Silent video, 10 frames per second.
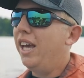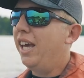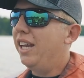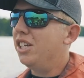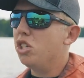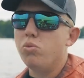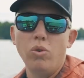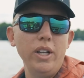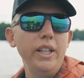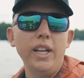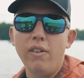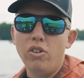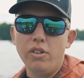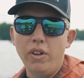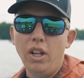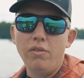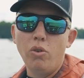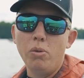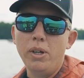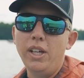and it just really never developed
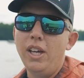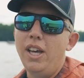for me.